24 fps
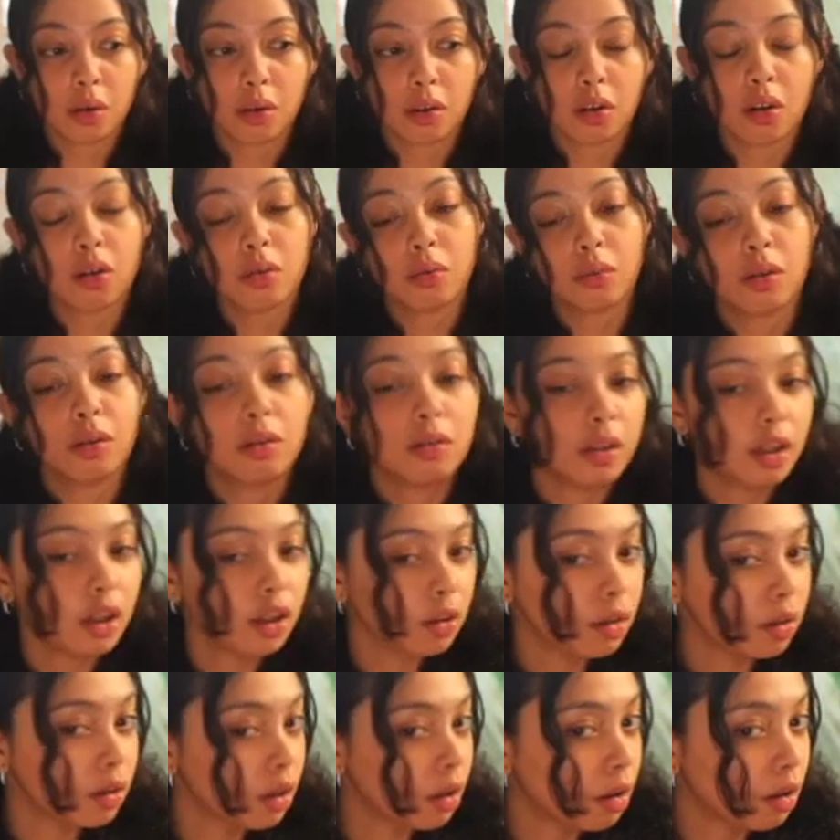Oh well, there
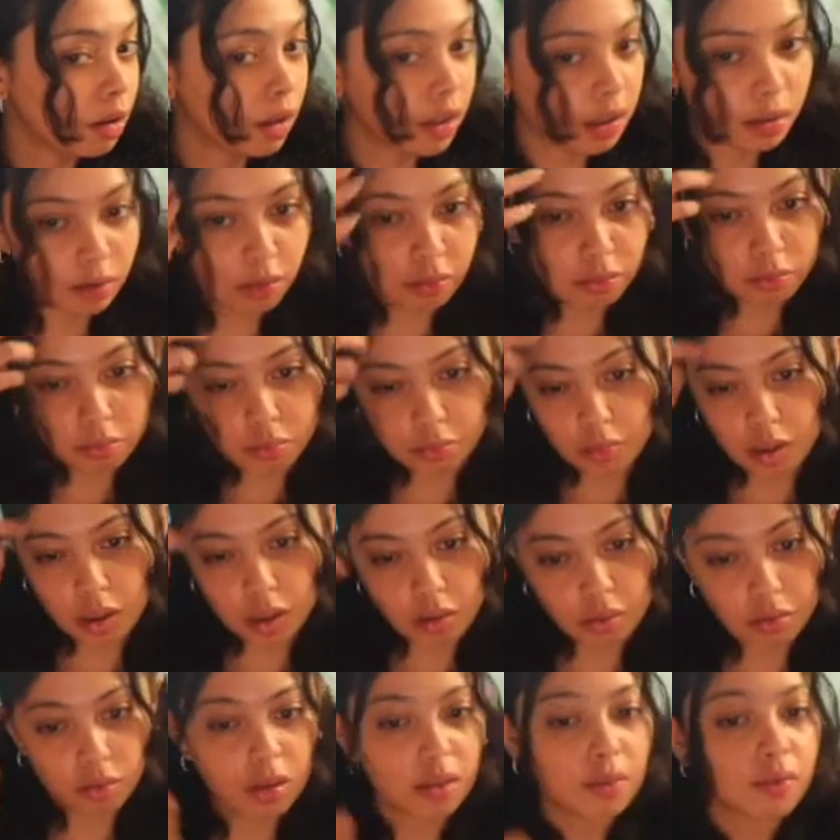you go. I
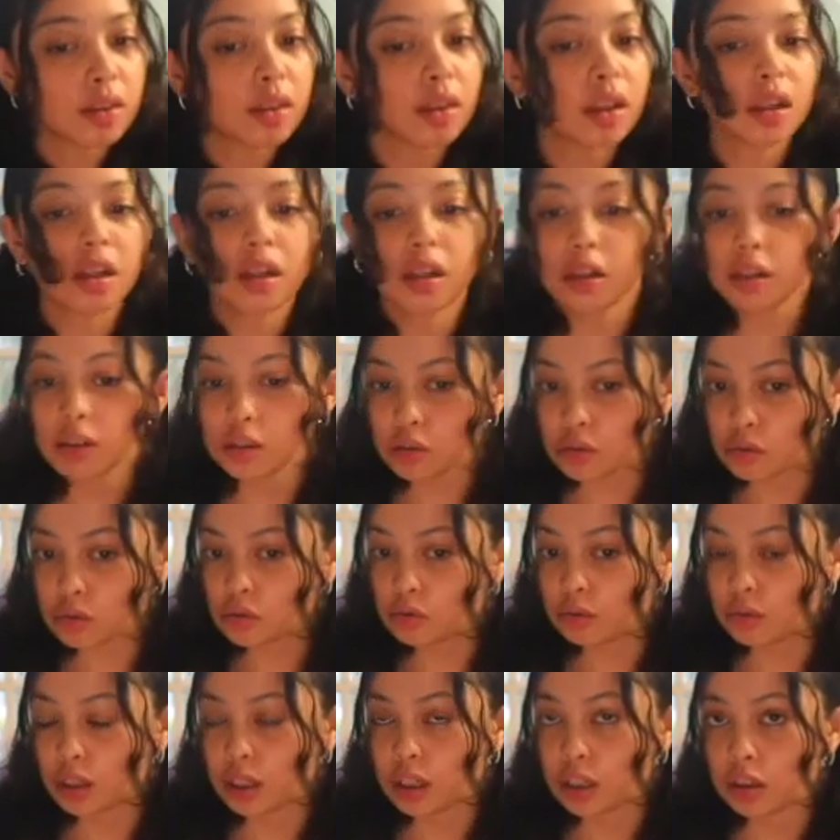don't even think I need to
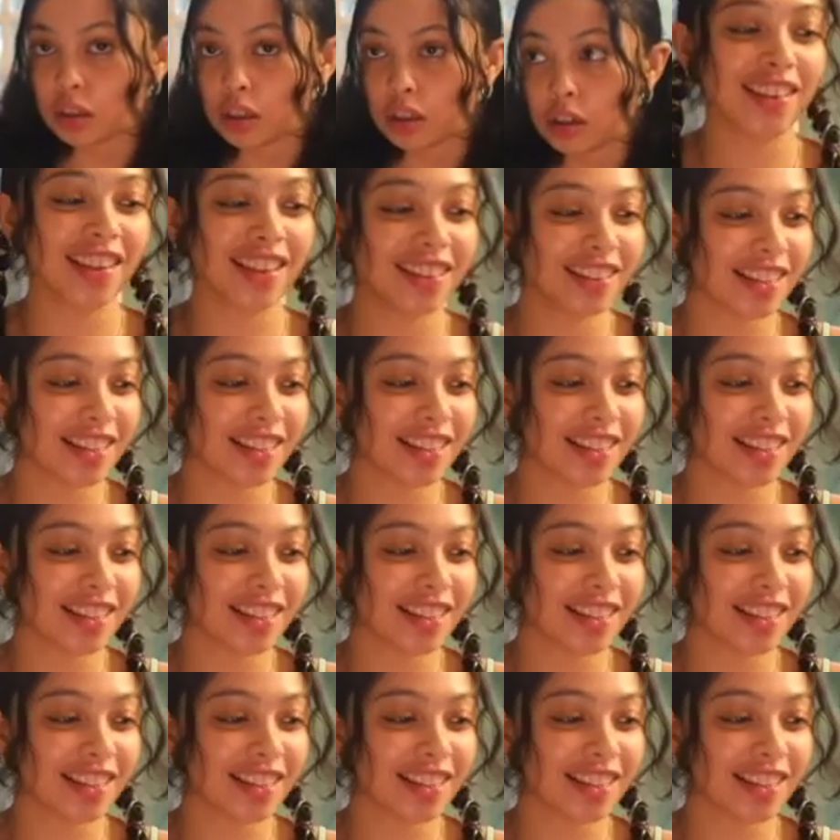do anything.